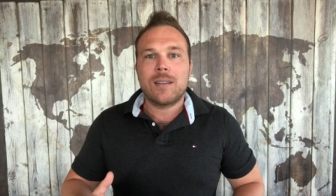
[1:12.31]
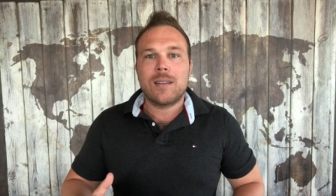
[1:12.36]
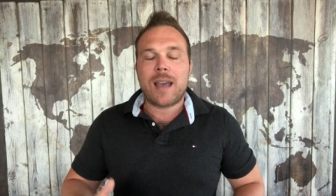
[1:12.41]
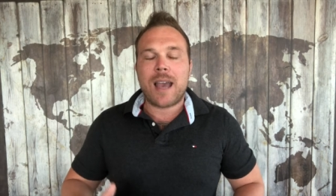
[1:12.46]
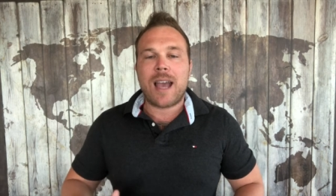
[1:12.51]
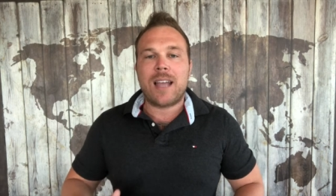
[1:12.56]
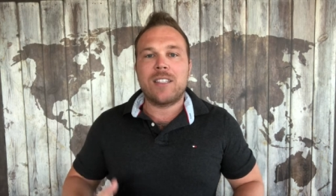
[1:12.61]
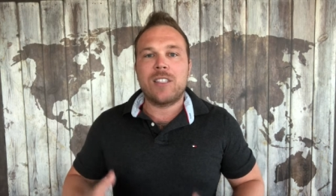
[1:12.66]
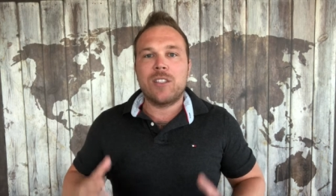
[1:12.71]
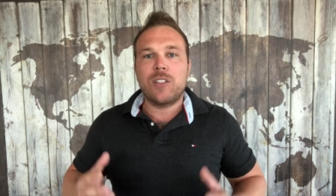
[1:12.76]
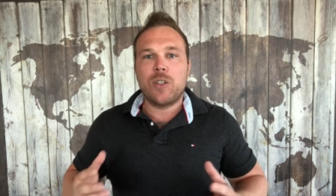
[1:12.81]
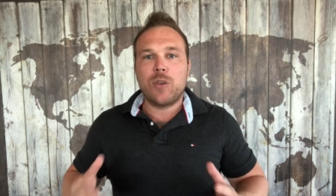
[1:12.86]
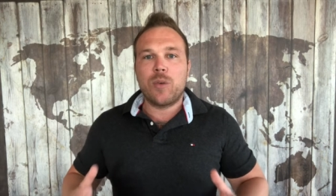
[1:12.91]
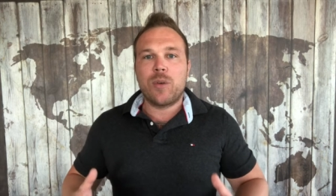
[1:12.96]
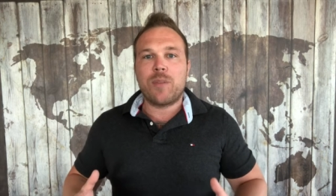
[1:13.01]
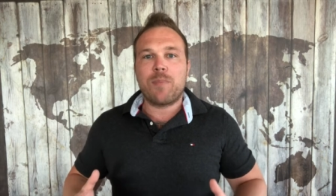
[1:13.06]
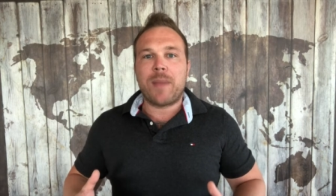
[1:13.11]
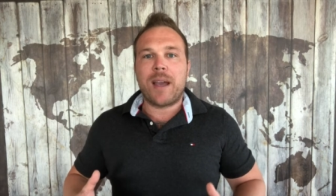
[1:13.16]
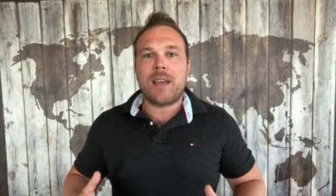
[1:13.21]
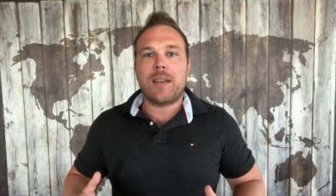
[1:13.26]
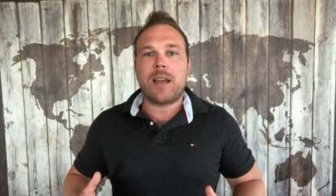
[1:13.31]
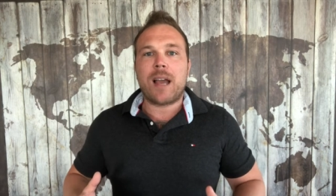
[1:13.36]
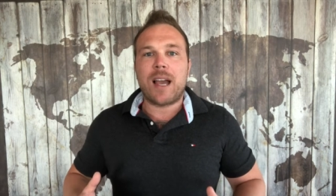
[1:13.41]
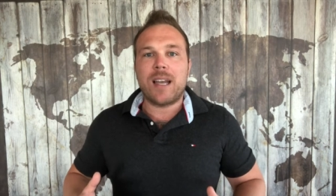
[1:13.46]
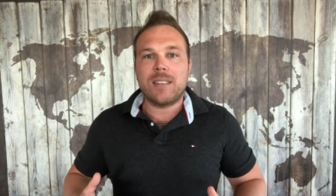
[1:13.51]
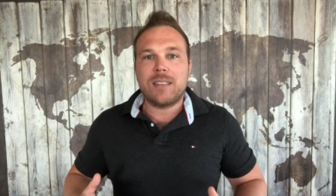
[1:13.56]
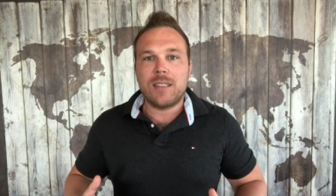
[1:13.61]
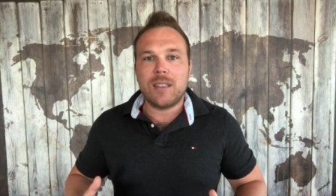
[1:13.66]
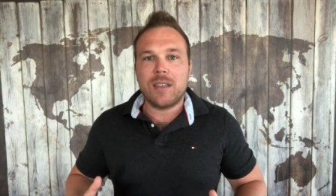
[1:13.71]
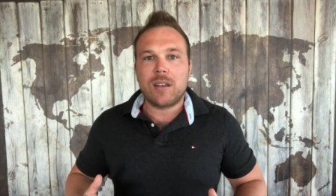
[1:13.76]
that had to do with my
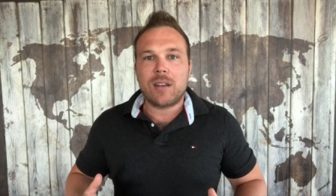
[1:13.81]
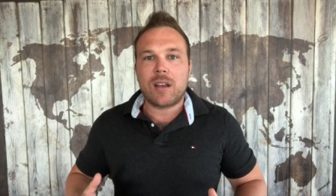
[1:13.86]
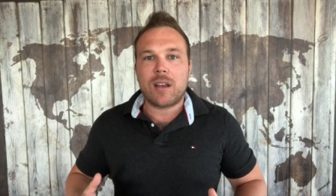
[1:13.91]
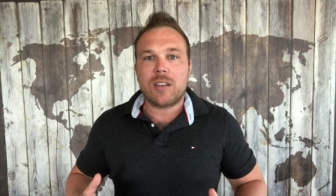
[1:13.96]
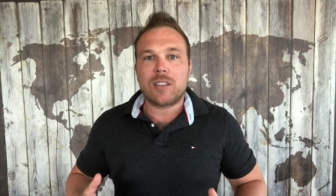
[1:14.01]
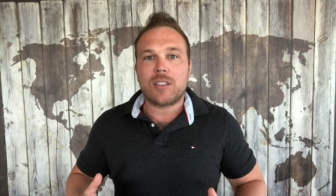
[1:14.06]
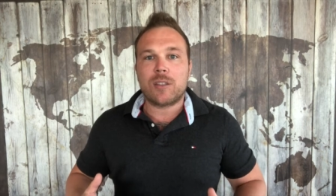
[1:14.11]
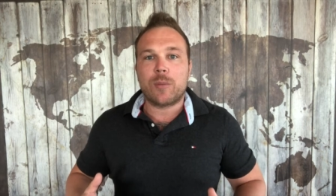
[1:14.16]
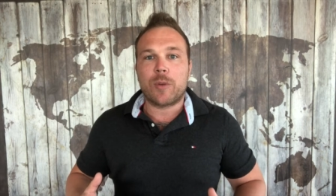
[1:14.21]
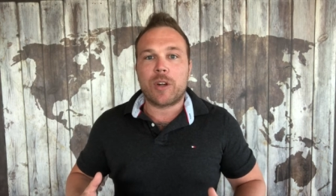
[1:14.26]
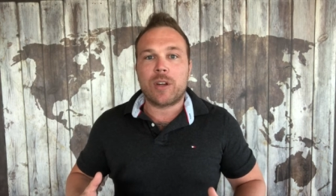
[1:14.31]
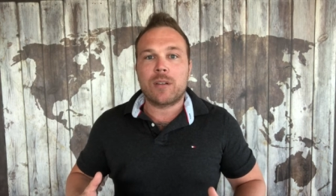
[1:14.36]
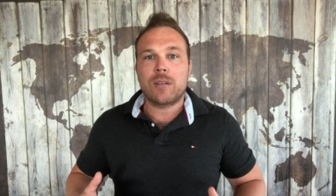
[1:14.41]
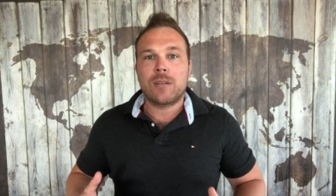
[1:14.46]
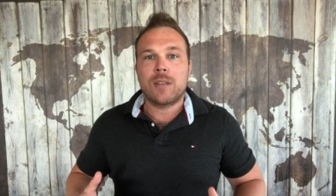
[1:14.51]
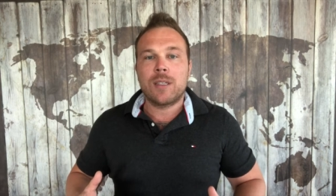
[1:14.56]
ideal customer.